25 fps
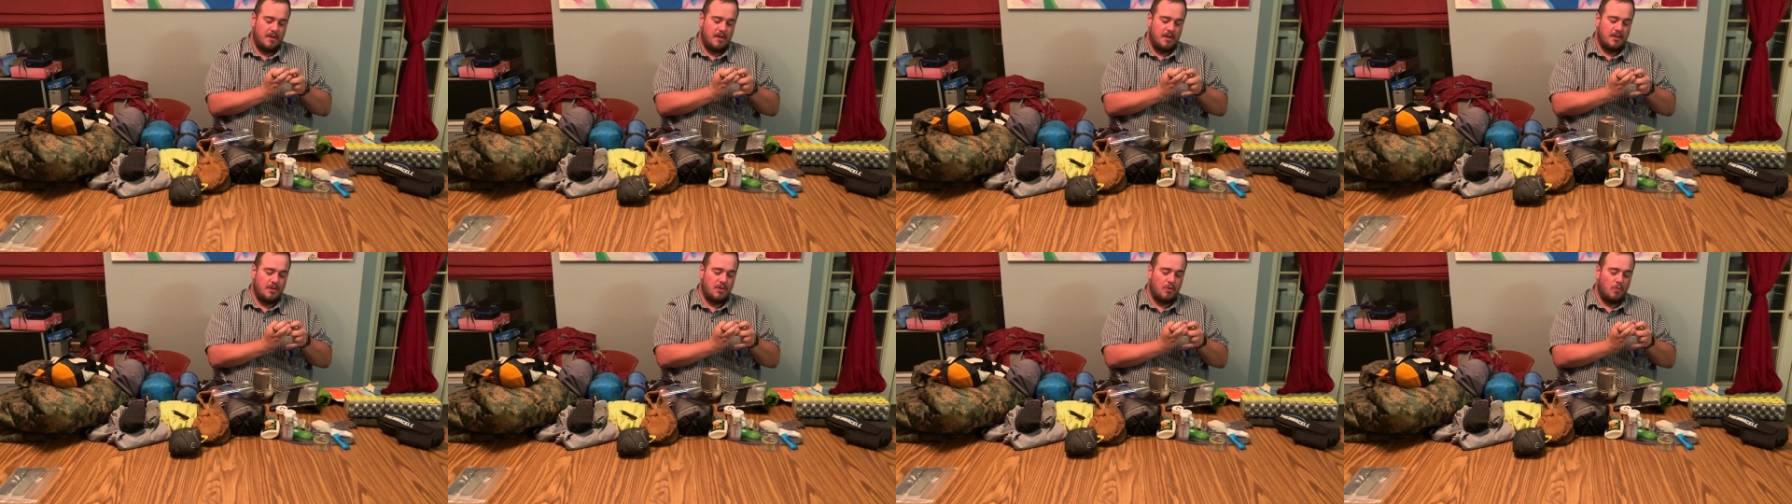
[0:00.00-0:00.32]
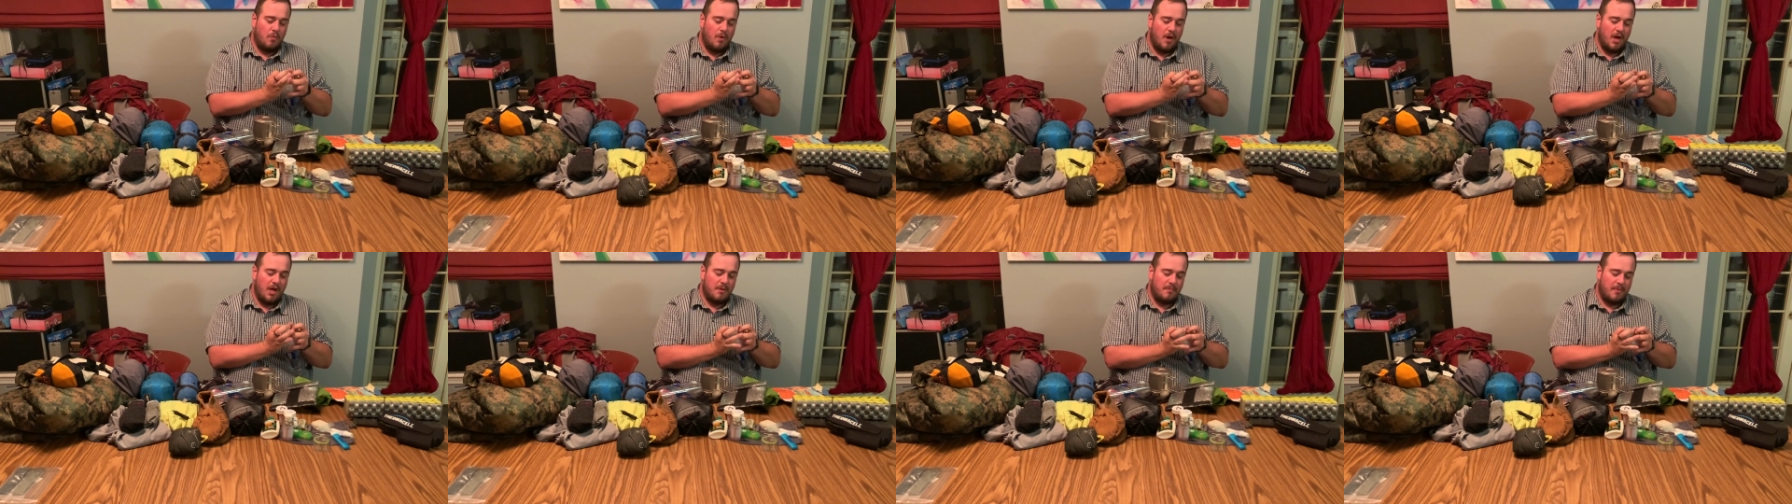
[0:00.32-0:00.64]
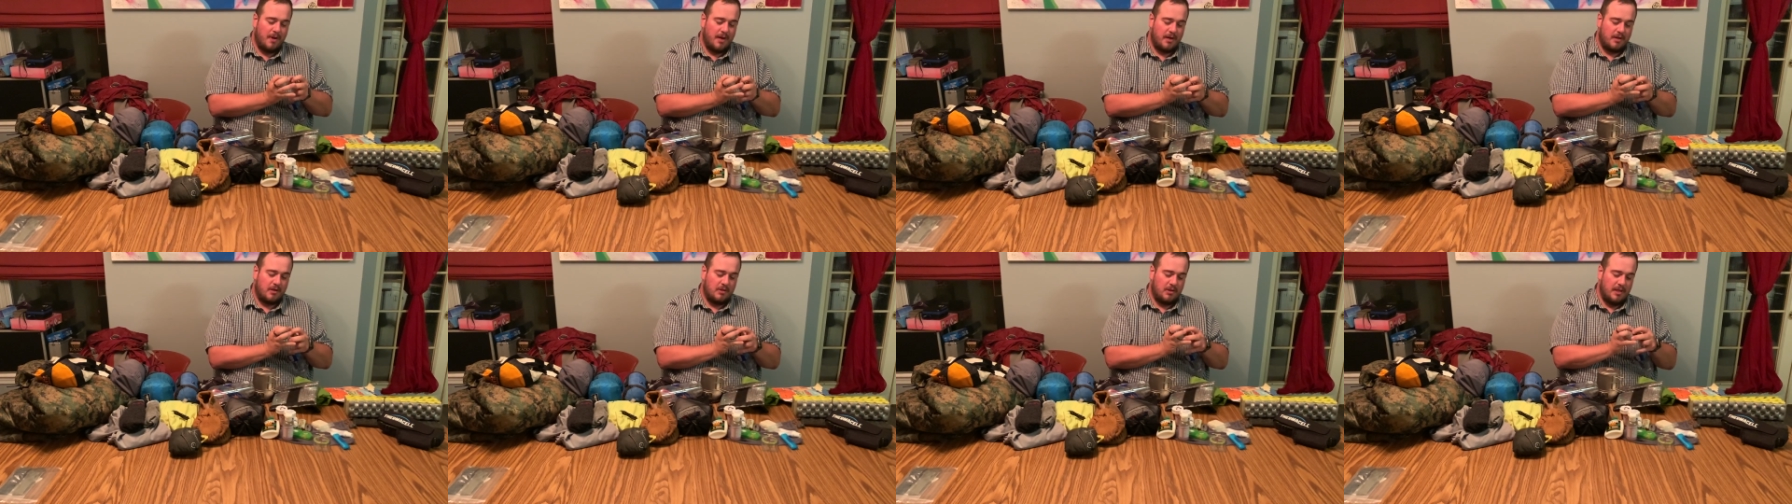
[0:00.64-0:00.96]
The water
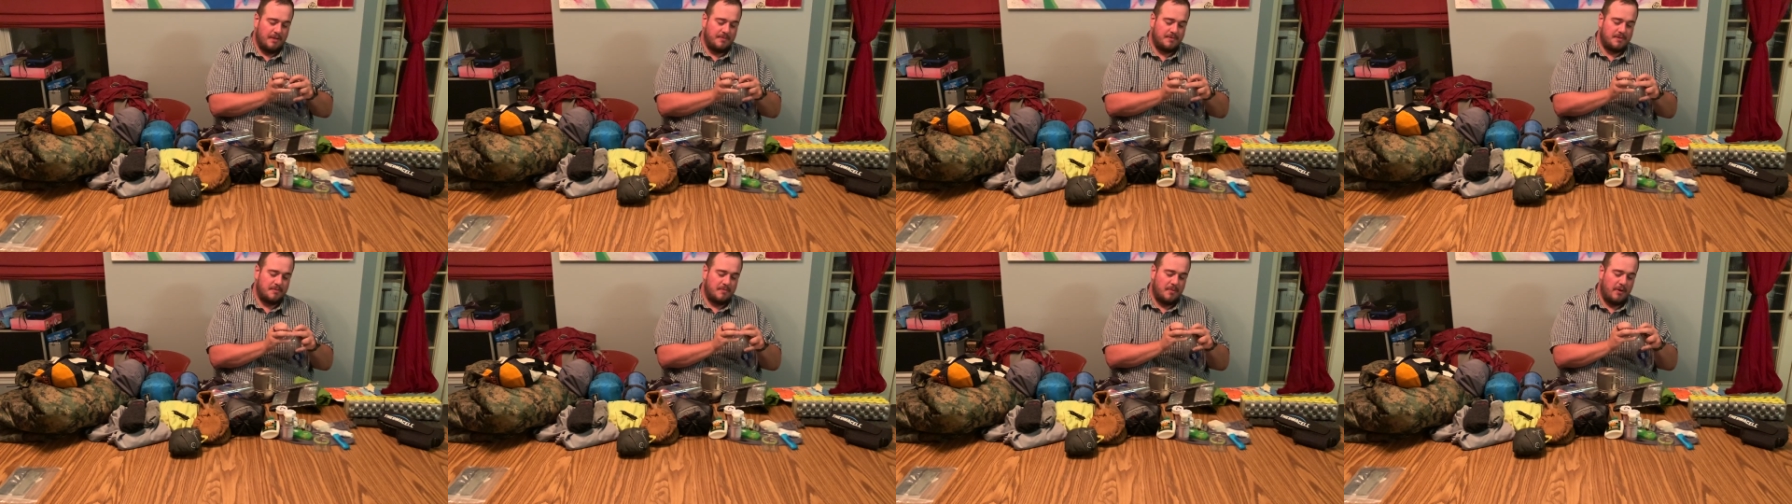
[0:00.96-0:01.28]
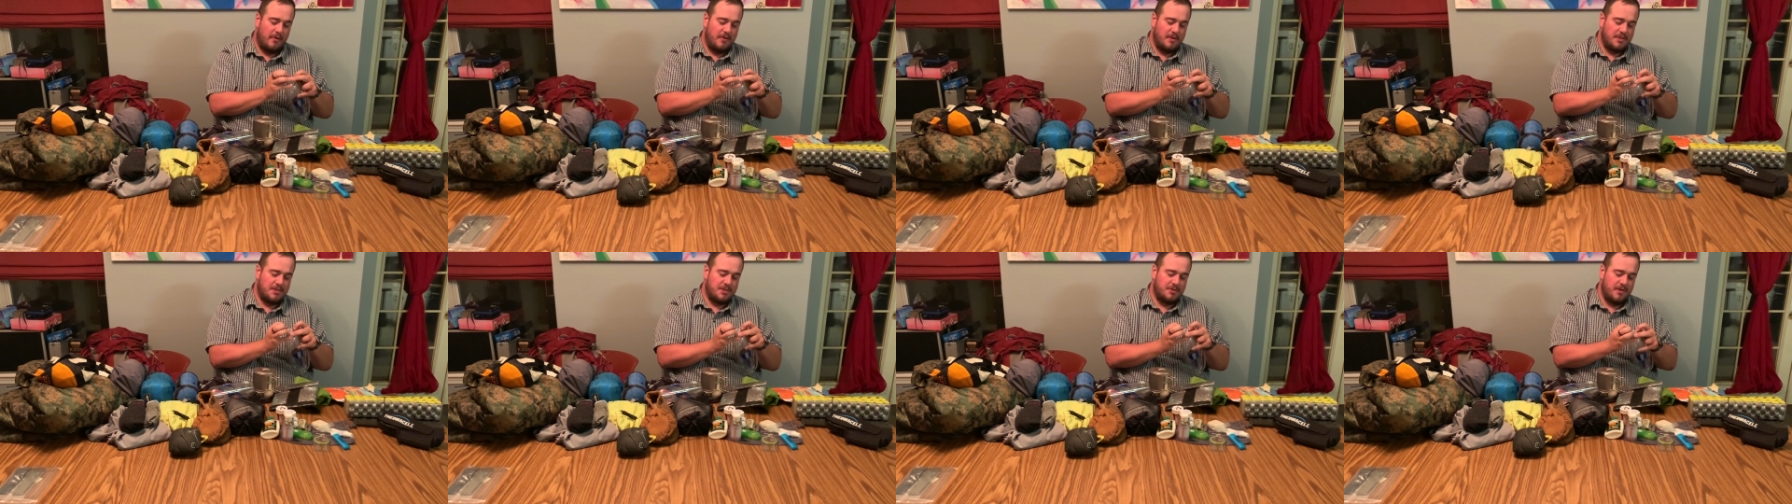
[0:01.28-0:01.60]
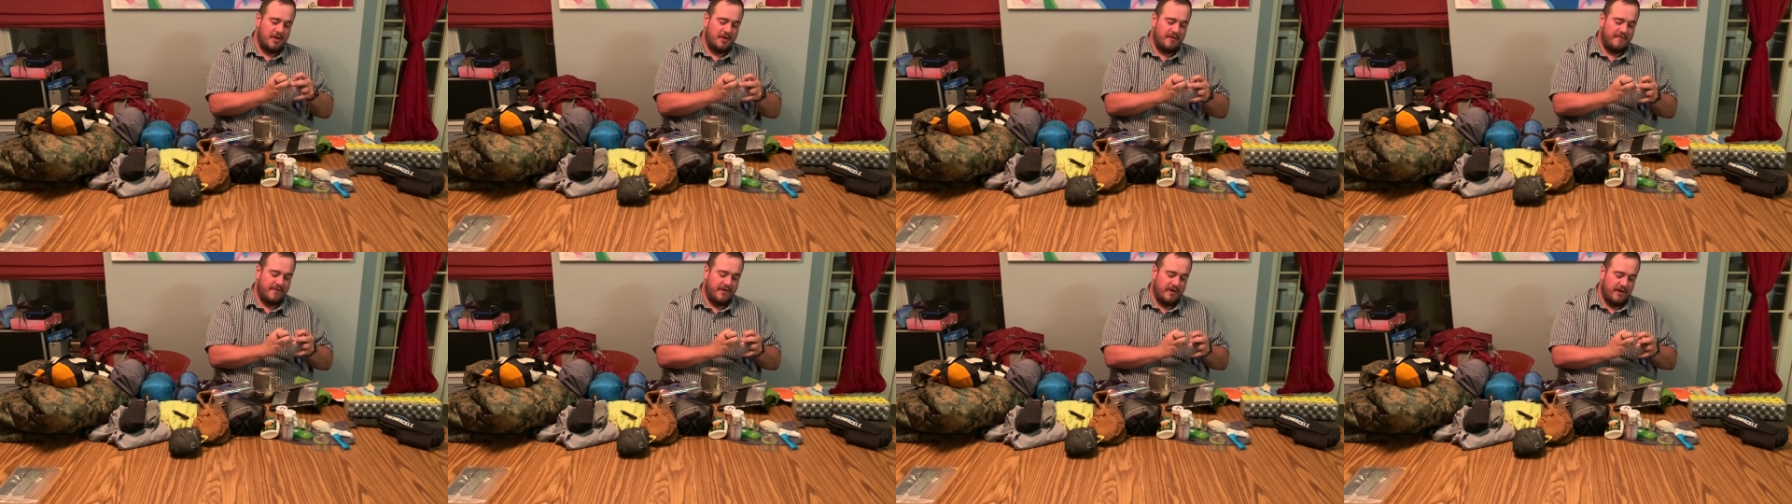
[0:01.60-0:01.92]
bottle clips, I'm always trying
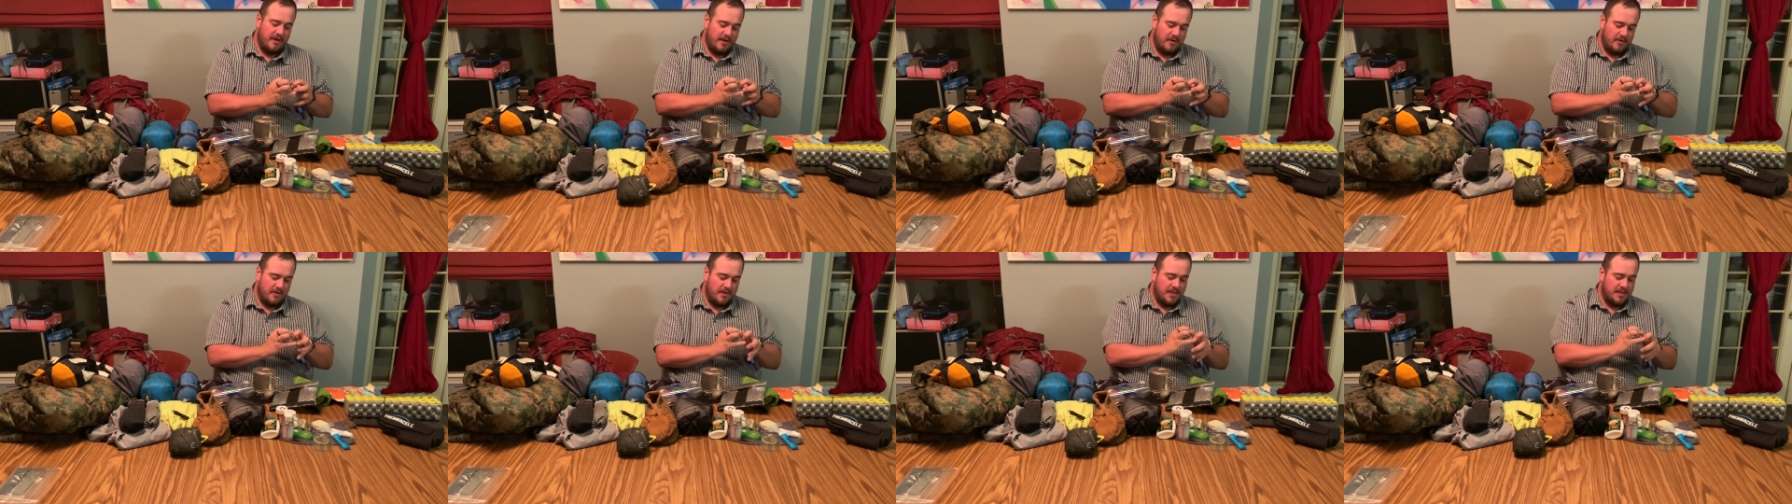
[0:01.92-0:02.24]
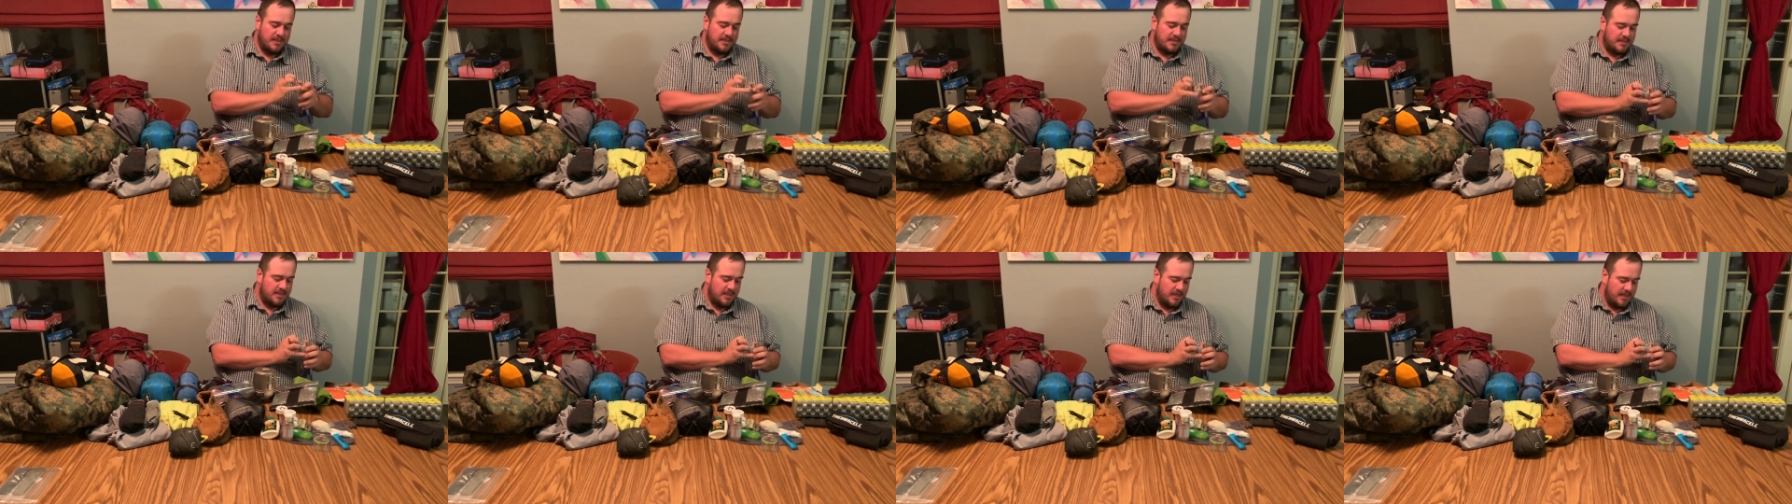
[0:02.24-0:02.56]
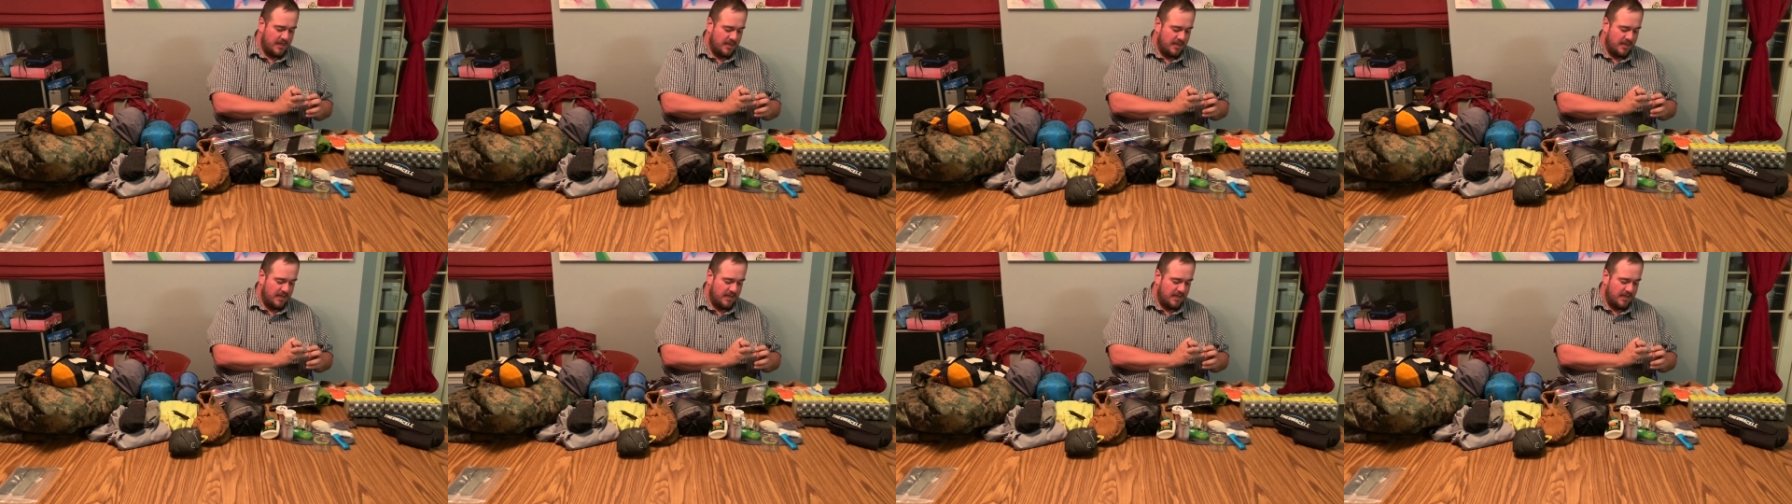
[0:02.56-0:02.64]
to figure out, because